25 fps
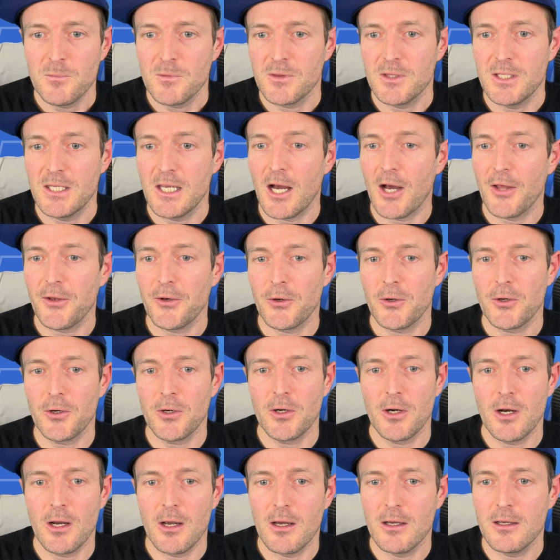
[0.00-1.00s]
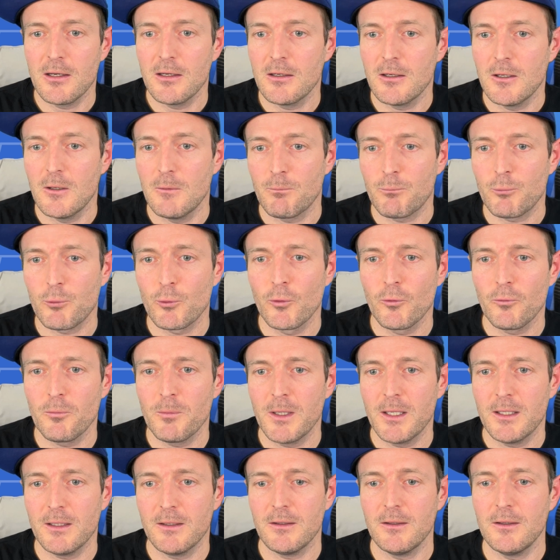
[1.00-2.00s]
The other uh,
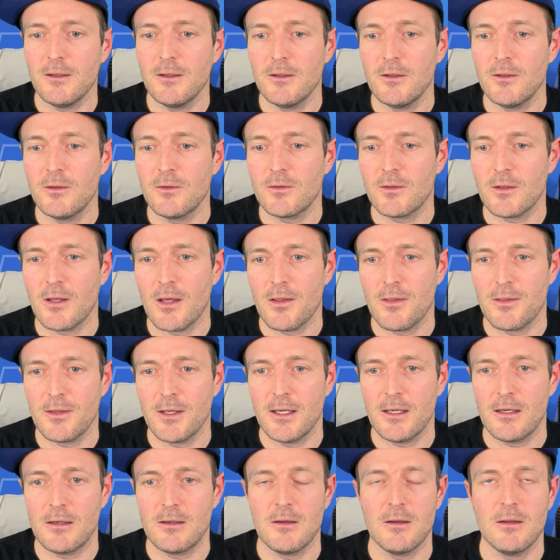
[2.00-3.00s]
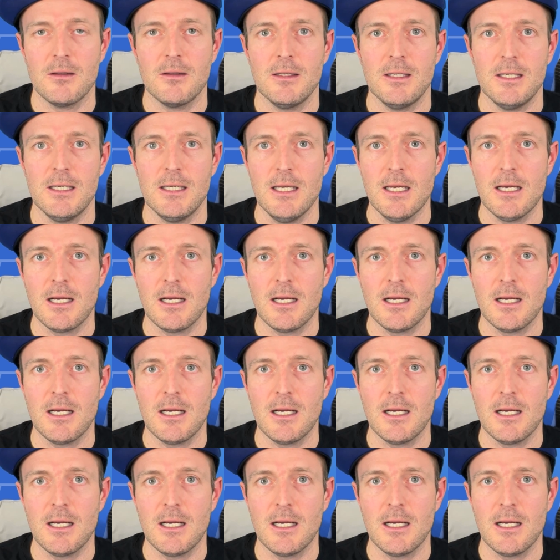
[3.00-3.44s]
improvement is that the